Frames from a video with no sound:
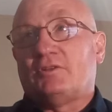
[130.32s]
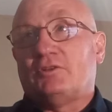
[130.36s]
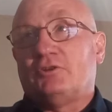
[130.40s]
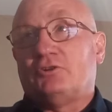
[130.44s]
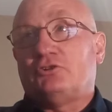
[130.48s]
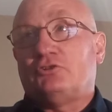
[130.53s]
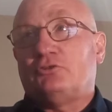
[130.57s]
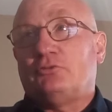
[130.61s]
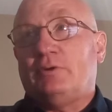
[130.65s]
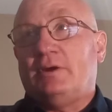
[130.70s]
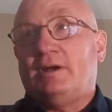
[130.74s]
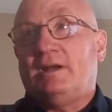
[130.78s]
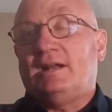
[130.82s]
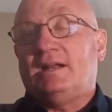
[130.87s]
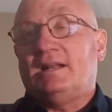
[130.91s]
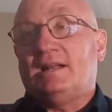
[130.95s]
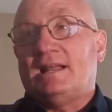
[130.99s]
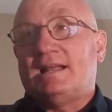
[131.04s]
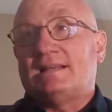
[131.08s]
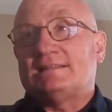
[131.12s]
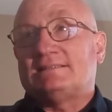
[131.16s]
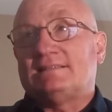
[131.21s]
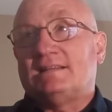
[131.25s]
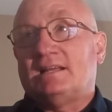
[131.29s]
the training
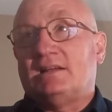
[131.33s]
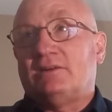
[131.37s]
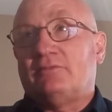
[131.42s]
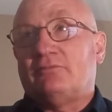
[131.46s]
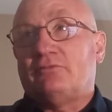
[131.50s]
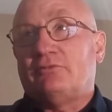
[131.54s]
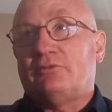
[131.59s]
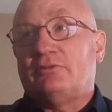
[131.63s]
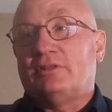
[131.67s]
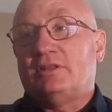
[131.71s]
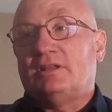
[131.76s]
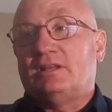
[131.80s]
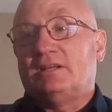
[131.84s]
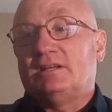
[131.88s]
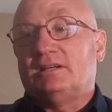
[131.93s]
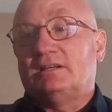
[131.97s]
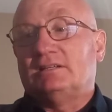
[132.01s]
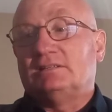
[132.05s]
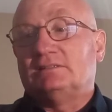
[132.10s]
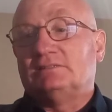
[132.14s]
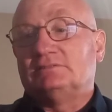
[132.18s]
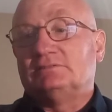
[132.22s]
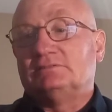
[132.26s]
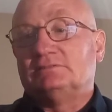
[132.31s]
last night for the
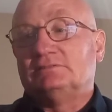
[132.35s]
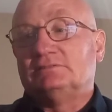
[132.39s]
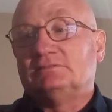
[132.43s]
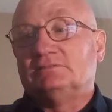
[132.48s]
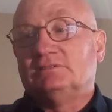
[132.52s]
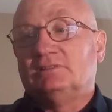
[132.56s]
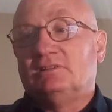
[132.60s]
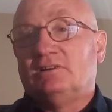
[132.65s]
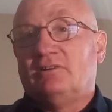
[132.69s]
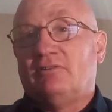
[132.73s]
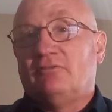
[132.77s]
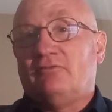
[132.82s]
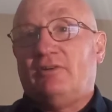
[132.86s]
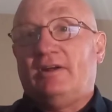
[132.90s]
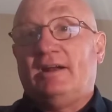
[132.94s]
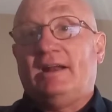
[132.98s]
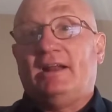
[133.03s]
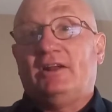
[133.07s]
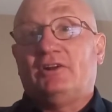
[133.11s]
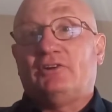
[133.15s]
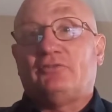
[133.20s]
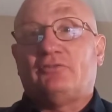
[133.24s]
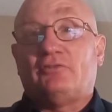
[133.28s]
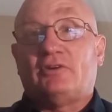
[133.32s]
uh,
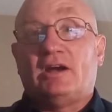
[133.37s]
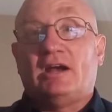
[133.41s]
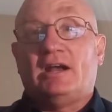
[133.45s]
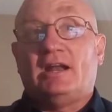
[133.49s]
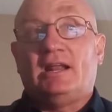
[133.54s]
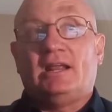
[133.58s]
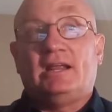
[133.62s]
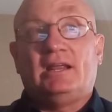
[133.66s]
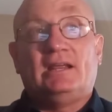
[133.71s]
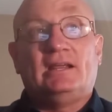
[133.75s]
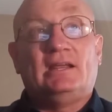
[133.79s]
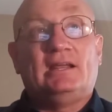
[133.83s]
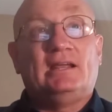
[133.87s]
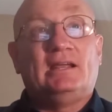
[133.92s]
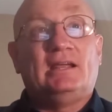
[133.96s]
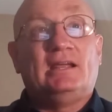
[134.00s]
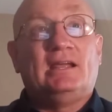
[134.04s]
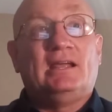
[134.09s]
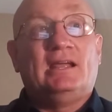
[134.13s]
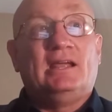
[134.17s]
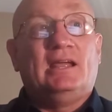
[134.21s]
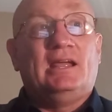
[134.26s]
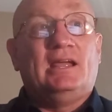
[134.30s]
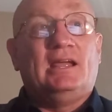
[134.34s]
Finance Friday,
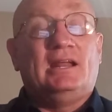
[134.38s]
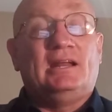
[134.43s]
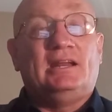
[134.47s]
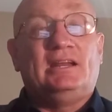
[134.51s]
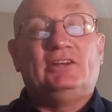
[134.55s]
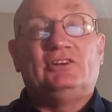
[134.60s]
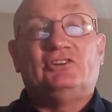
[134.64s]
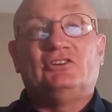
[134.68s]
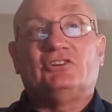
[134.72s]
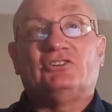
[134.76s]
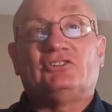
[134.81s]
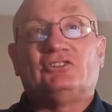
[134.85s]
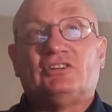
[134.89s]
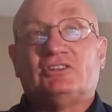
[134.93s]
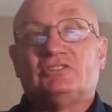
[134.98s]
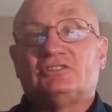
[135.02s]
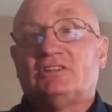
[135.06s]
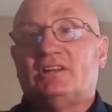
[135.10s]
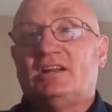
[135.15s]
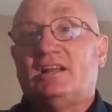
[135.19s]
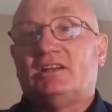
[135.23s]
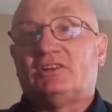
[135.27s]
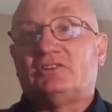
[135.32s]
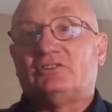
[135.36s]
and he just
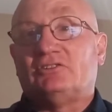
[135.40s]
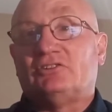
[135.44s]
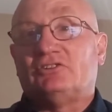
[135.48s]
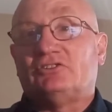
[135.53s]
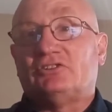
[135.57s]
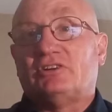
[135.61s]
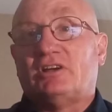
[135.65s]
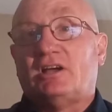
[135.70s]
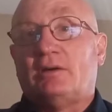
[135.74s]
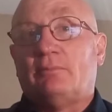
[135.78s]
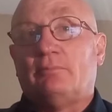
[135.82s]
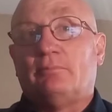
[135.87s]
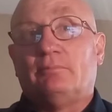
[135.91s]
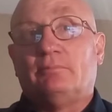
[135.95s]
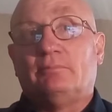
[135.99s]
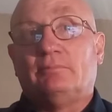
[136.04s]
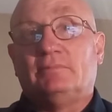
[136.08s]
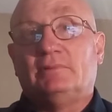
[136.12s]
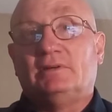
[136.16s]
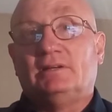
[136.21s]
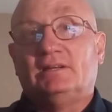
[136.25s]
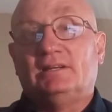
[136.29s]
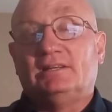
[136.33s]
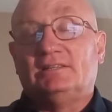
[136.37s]
does an excellent job.
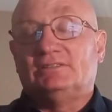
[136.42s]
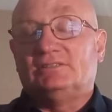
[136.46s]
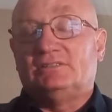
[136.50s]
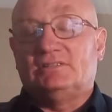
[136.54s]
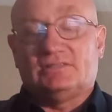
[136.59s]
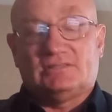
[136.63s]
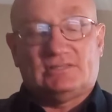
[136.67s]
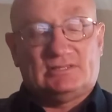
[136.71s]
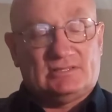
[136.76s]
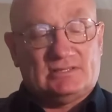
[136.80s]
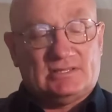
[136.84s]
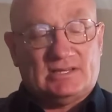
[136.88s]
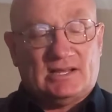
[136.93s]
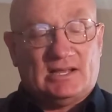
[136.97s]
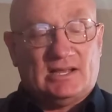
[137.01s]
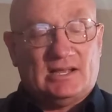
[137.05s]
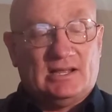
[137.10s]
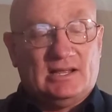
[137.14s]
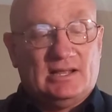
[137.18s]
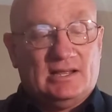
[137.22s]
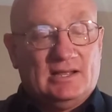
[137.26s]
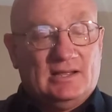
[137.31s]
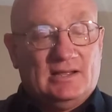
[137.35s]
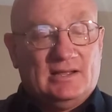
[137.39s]
He just, uh,
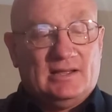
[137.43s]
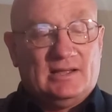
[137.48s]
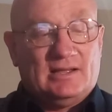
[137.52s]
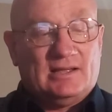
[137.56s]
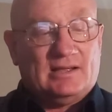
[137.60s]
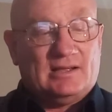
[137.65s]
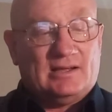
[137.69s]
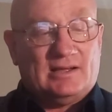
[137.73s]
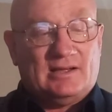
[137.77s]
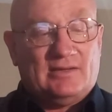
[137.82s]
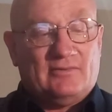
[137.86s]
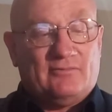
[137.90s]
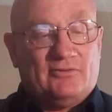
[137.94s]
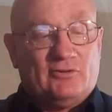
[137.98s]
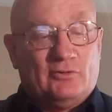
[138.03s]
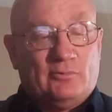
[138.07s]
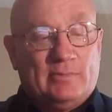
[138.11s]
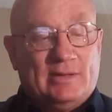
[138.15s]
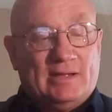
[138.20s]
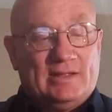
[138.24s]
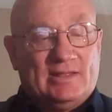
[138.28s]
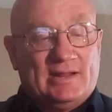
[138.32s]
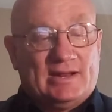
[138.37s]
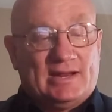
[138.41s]
I
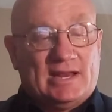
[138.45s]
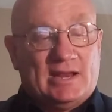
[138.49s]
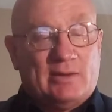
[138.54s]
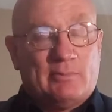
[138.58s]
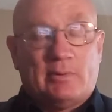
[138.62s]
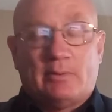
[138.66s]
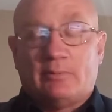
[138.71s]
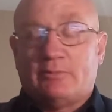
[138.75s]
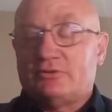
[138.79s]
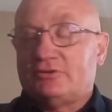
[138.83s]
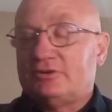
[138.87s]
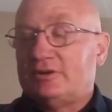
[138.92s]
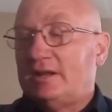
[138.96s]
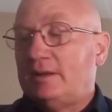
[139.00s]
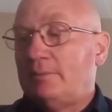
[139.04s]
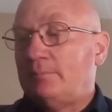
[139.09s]
feel bad that I can't remember his